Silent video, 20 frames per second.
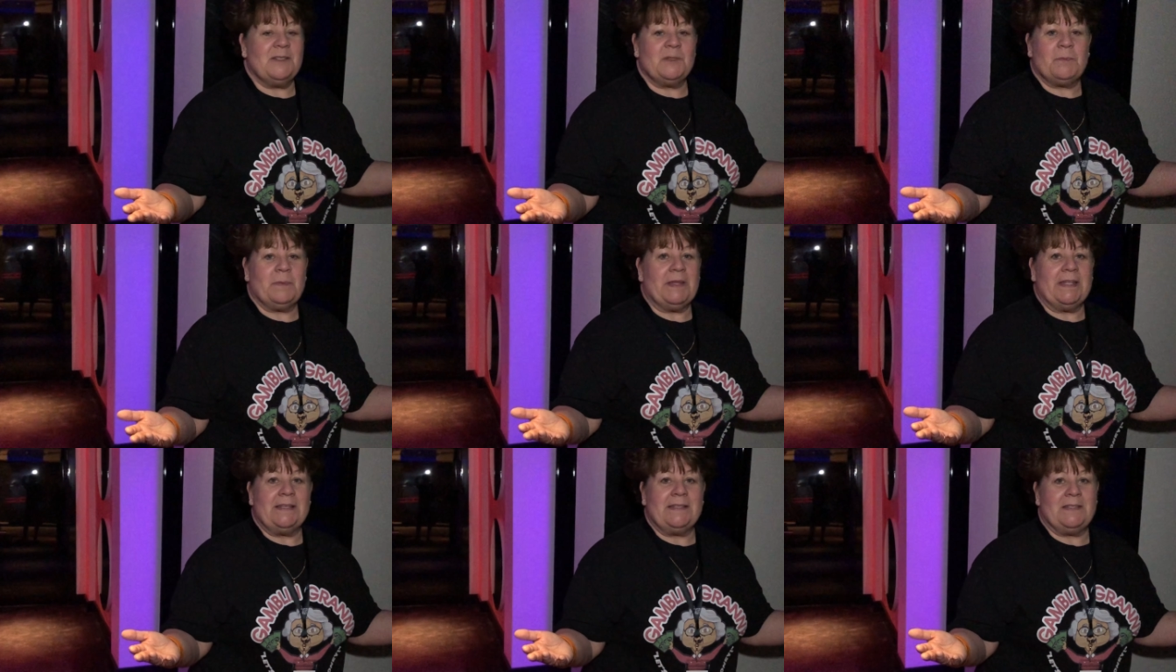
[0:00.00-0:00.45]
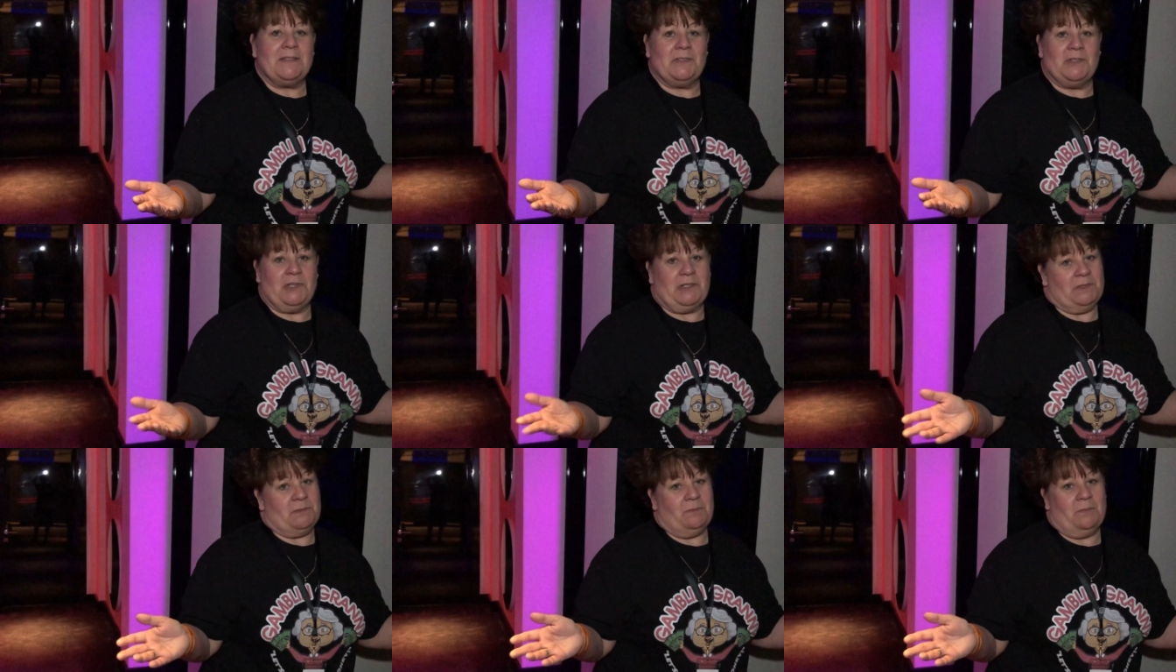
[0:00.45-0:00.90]
place is
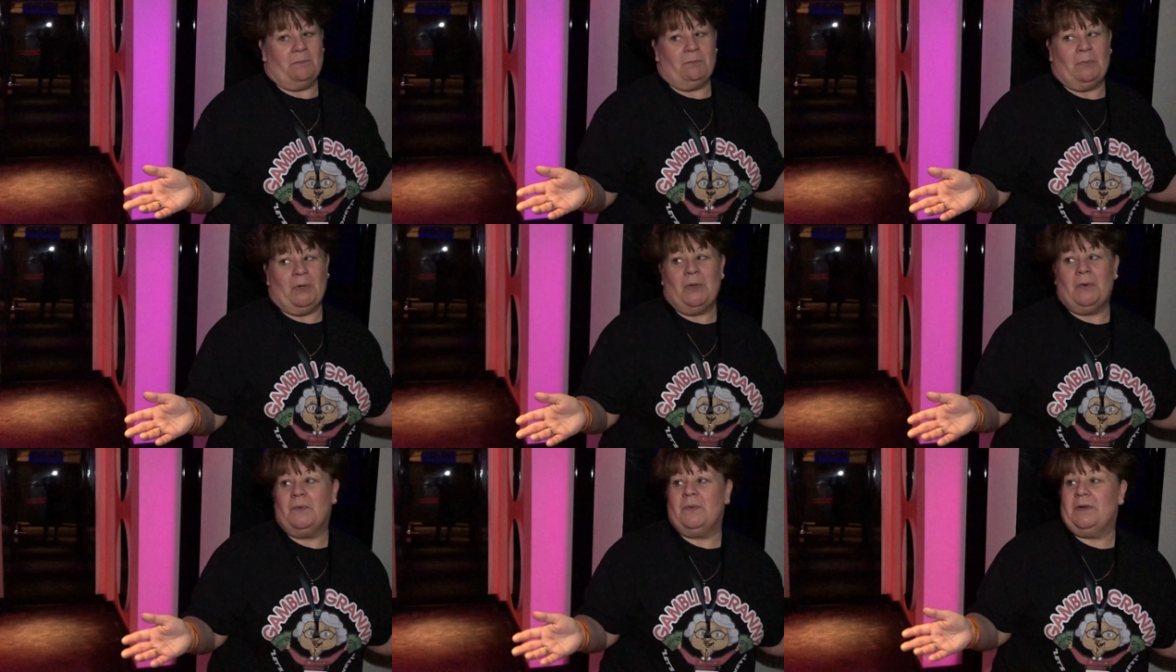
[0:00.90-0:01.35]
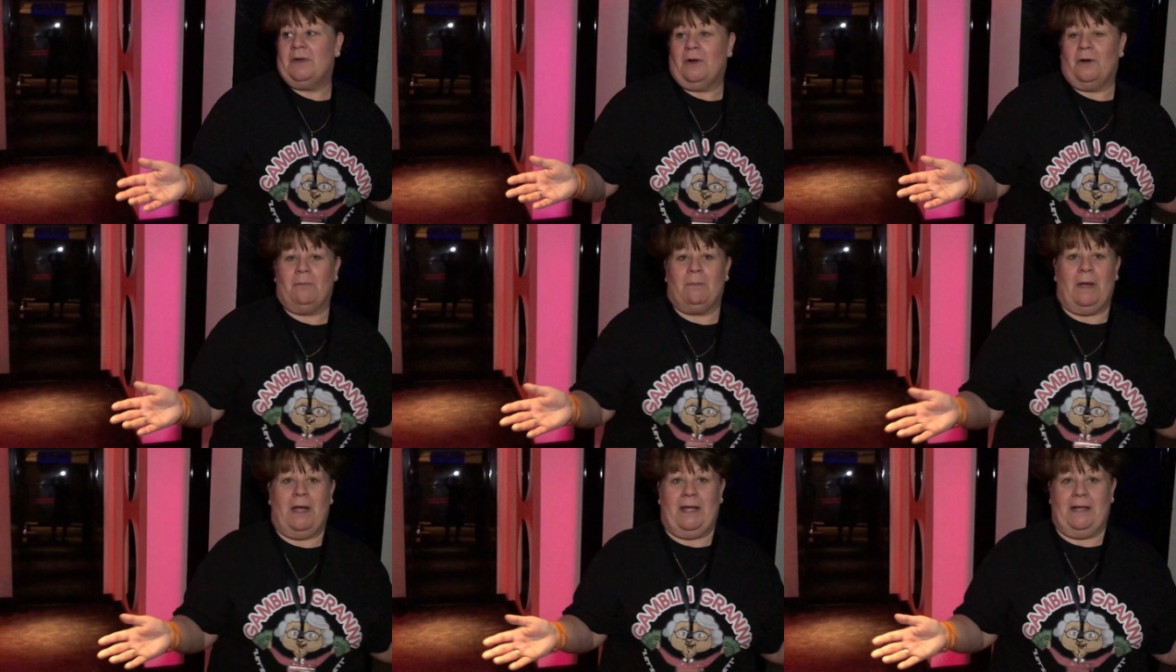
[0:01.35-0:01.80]
just blowing
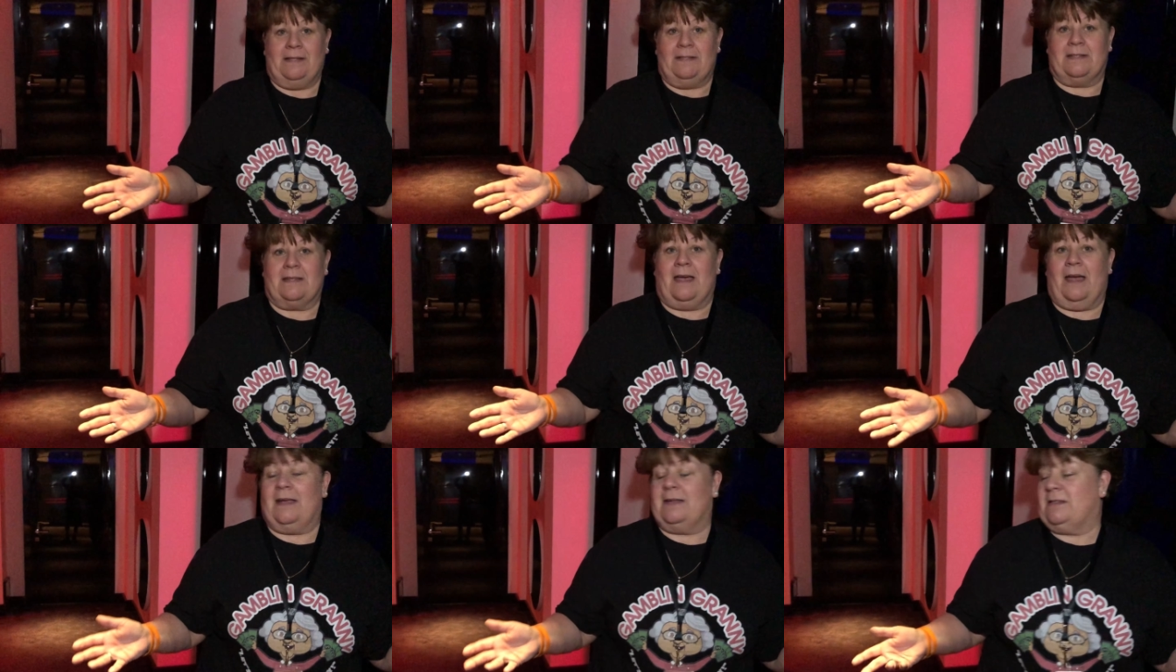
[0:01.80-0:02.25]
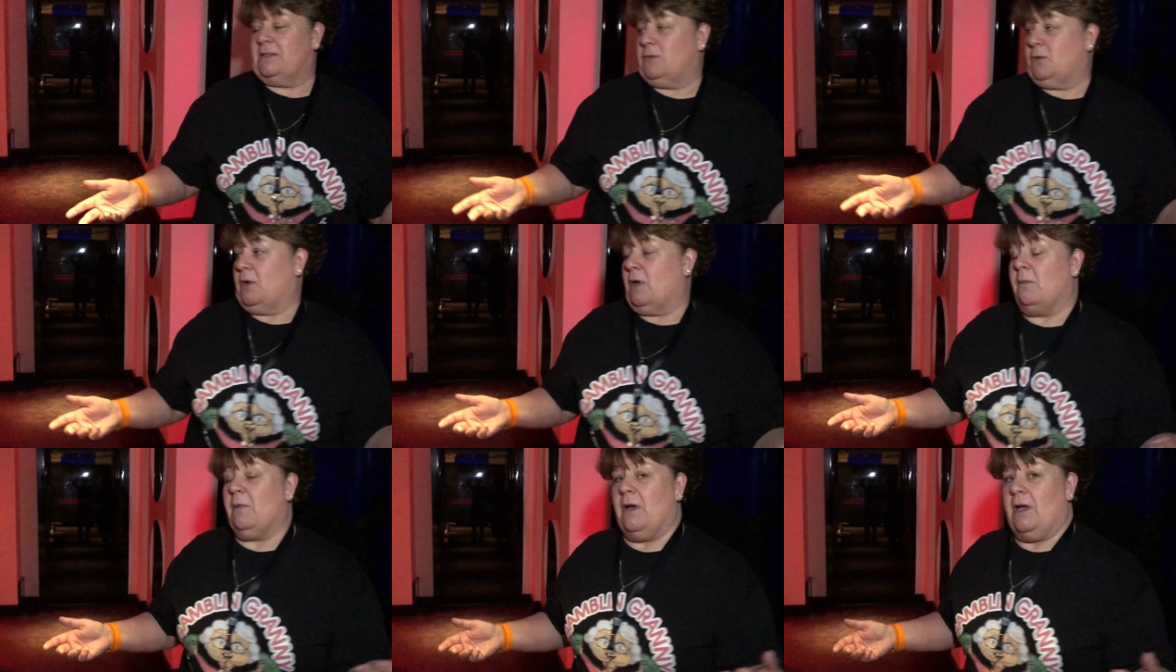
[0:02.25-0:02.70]
our minds, guys, so
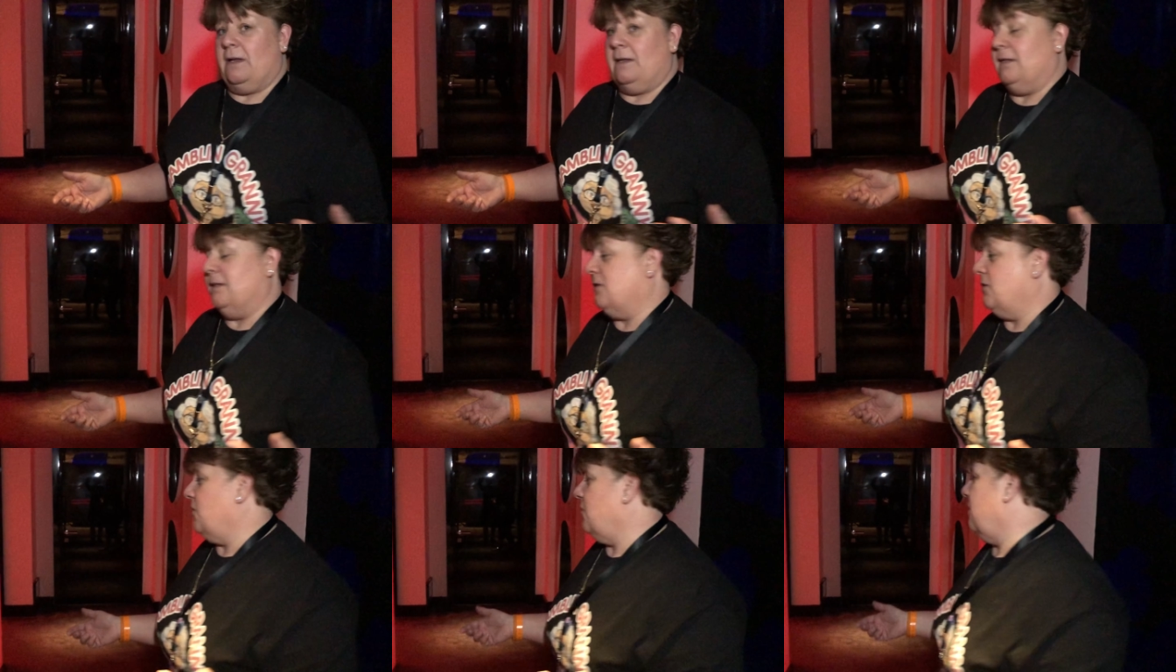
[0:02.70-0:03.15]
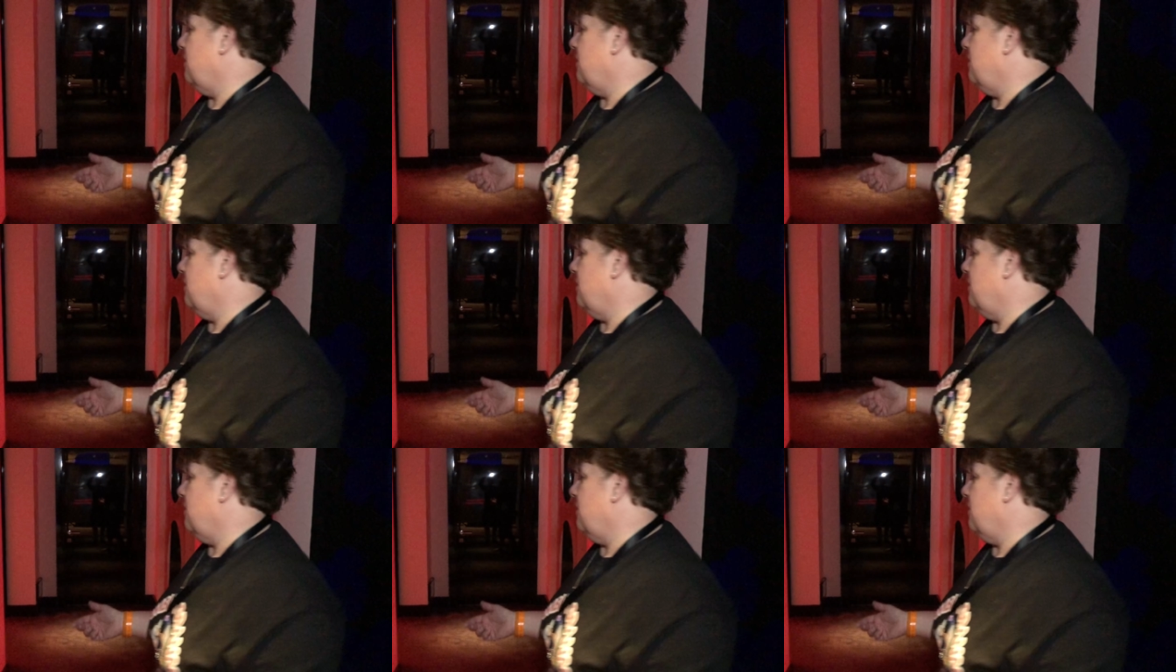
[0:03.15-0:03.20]
come on, let's